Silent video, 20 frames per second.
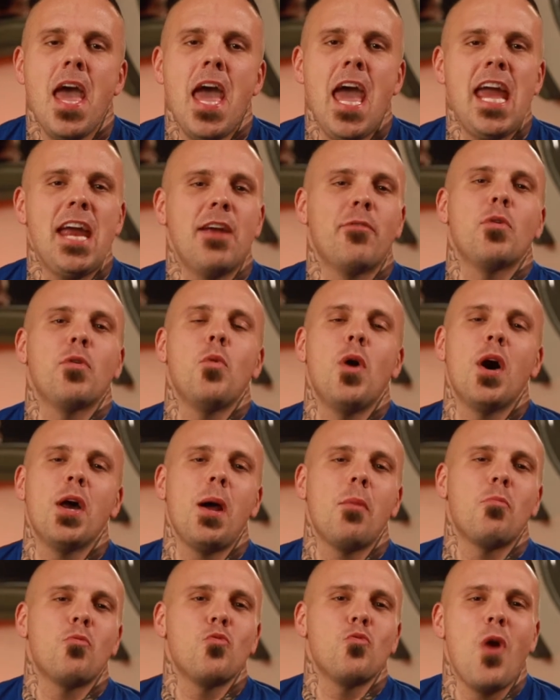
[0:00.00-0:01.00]
Hey everyone,
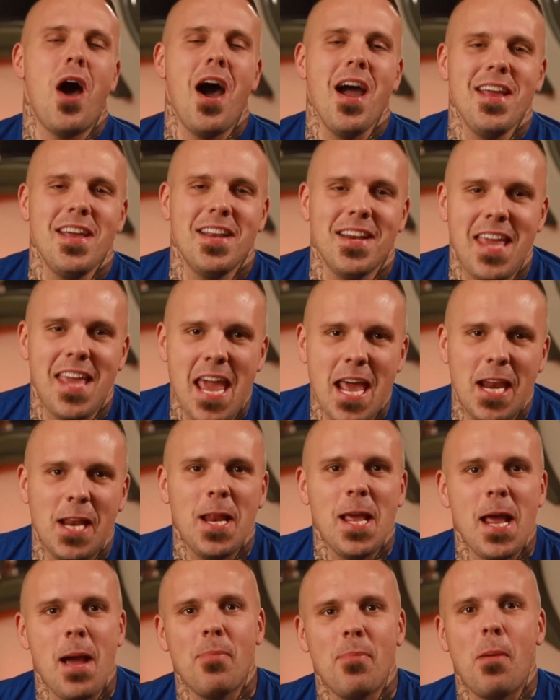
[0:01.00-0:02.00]
I'm Ryan
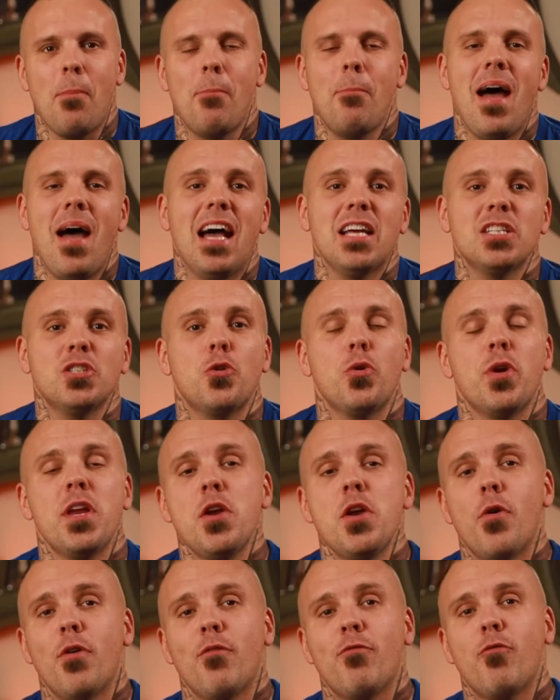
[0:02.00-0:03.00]
Kennedy. I'm the pastor
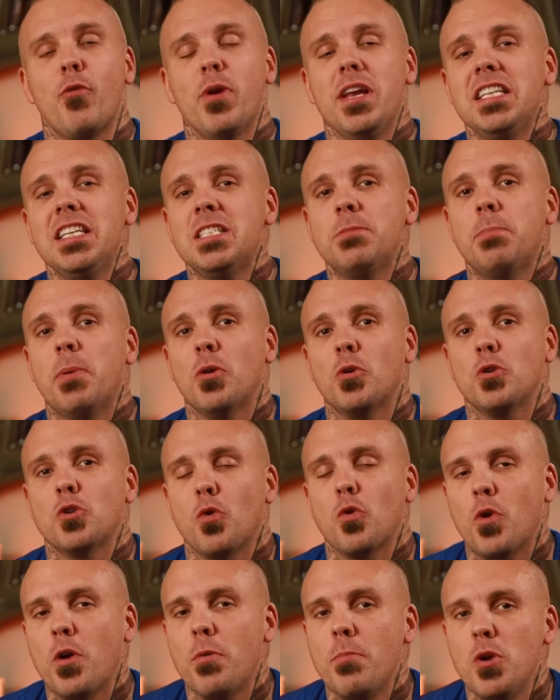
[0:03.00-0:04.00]
here at Free
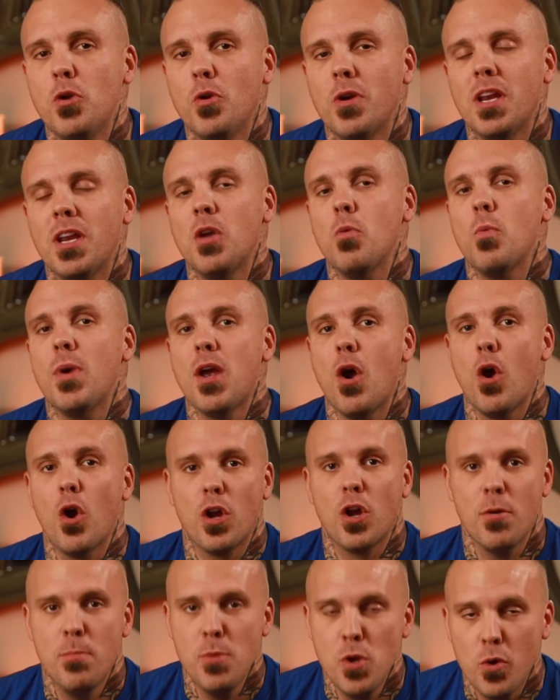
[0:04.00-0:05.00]
Spiritual Community. We are a
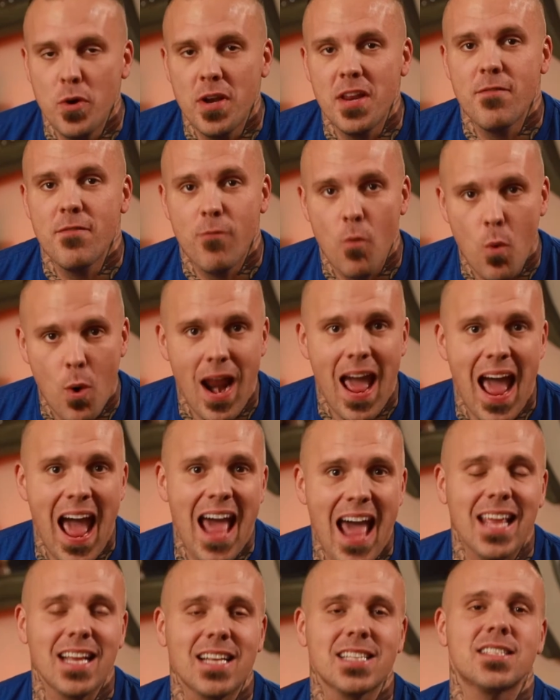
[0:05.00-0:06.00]
community for
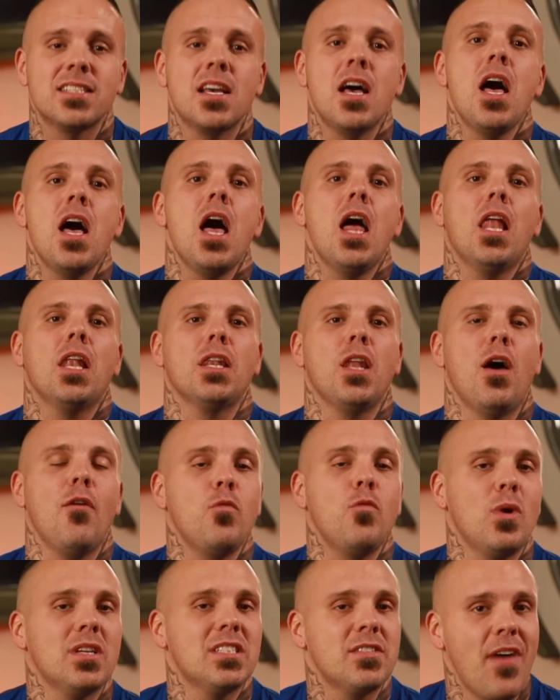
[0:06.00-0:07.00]
addicts, loved
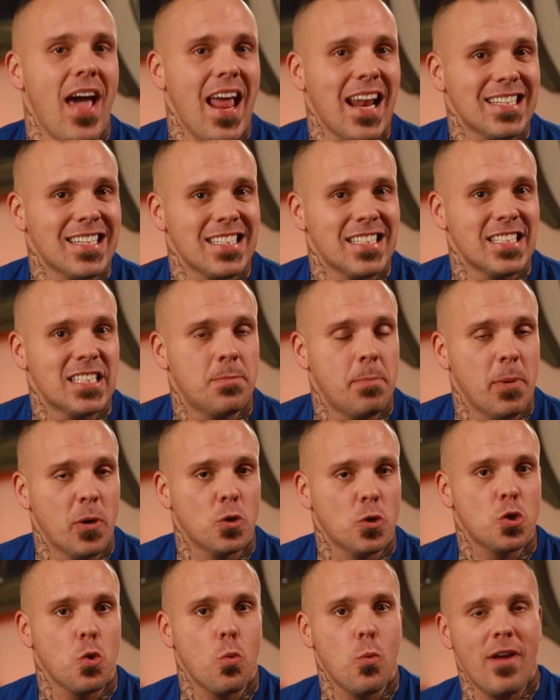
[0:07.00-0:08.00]
ones of addicts, and
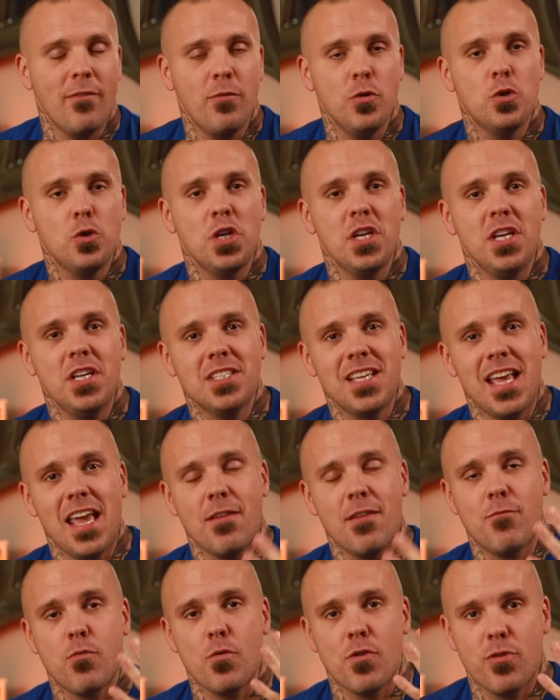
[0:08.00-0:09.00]
spiritual refugees.
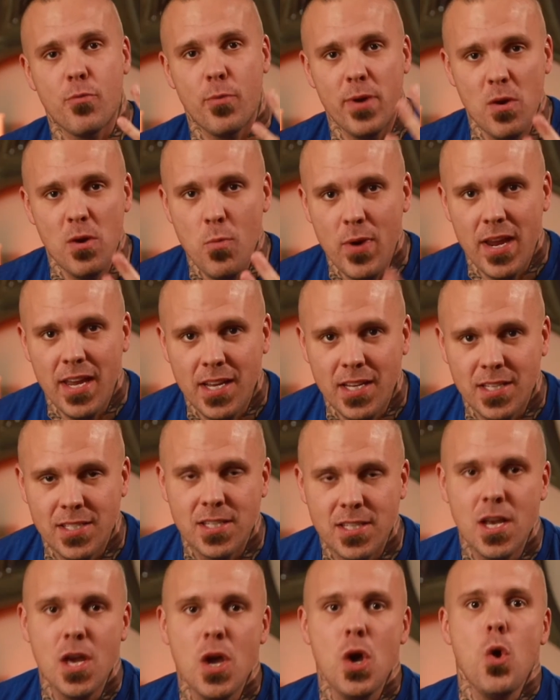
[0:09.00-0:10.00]
And for 3 weeks,
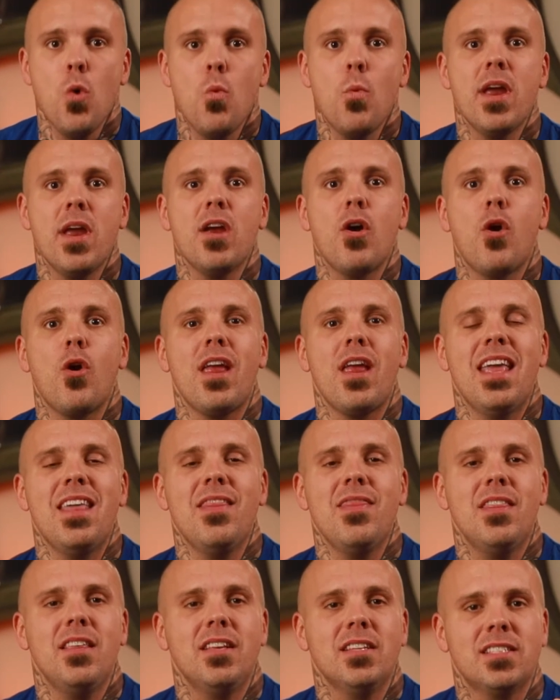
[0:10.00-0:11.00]
we are
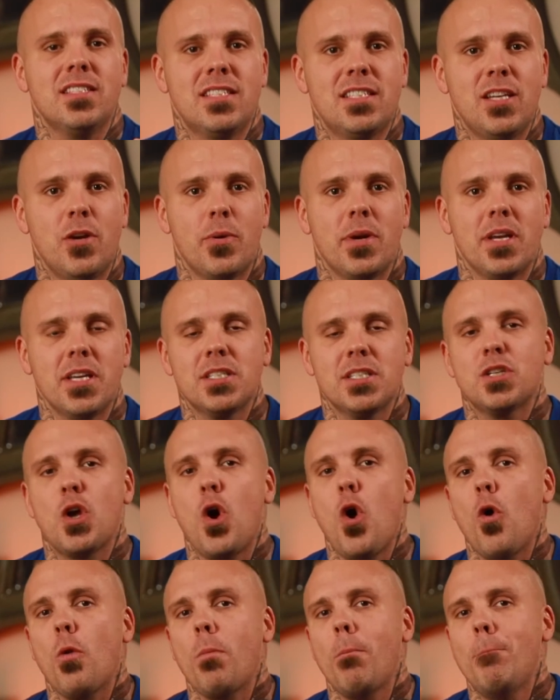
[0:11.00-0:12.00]
in this series
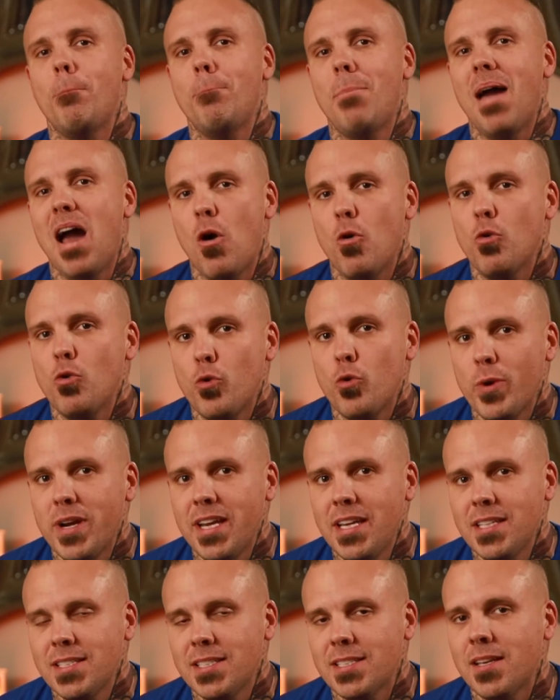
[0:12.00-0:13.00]
called
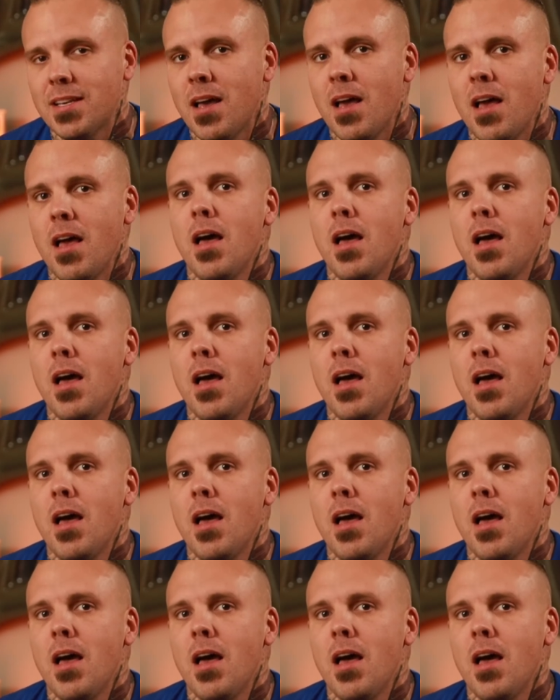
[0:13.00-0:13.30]
Boundaries,